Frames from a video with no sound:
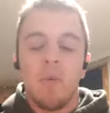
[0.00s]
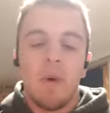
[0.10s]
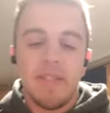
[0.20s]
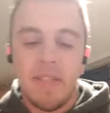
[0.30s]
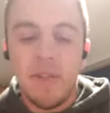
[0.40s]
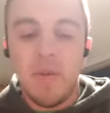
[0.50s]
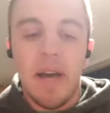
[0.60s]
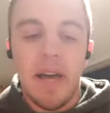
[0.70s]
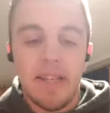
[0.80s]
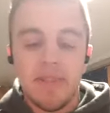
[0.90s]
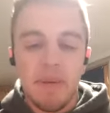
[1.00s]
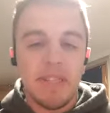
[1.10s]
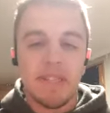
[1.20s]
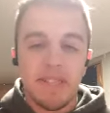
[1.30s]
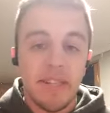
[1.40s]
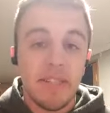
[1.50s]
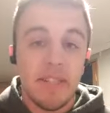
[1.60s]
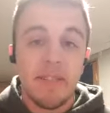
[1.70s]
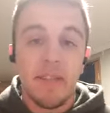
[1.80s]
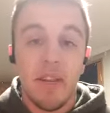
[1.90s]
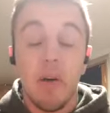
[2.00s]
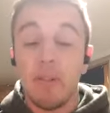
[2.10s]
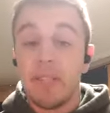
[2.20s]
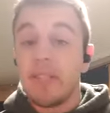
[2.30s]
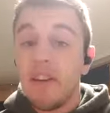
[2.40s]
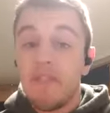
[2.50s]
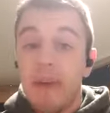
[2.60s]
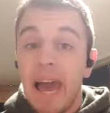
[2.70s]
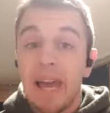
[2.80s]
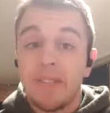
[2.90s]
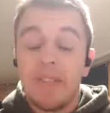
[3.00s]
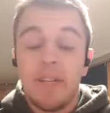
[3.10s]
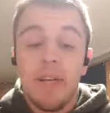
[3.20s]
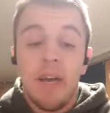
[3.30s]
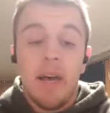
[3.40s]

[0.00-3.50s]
Went to a split decision. You know, it was a tough match.